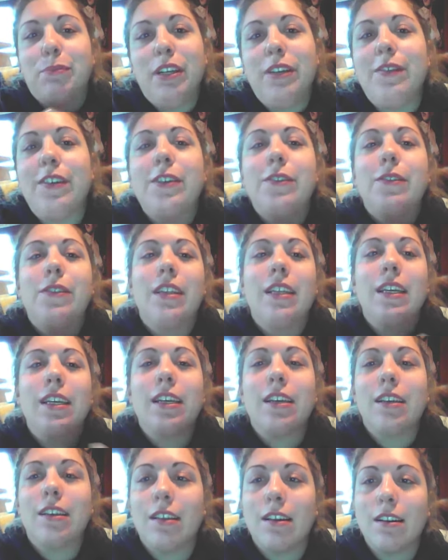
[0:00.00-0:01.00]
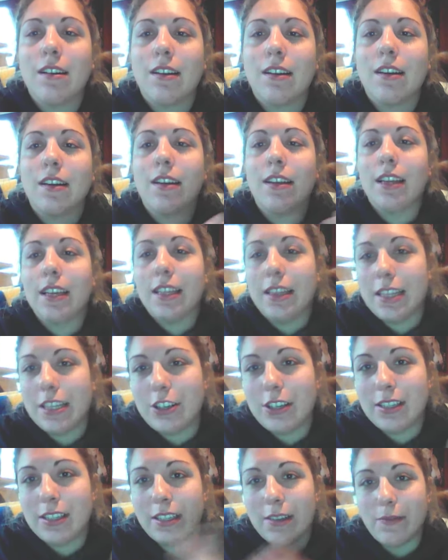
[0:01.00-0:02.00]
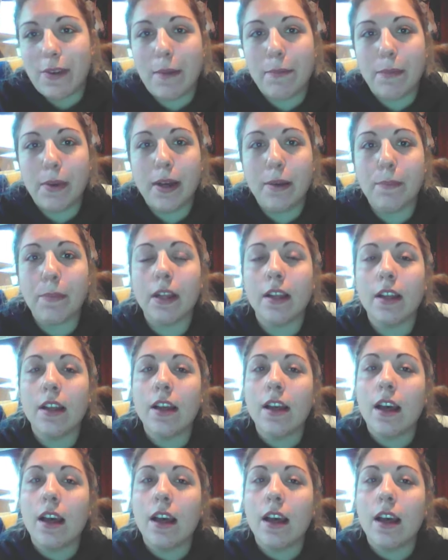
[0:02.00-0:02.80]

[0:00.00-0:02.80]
Preview, cling and clunk, get the gist, and wrap up.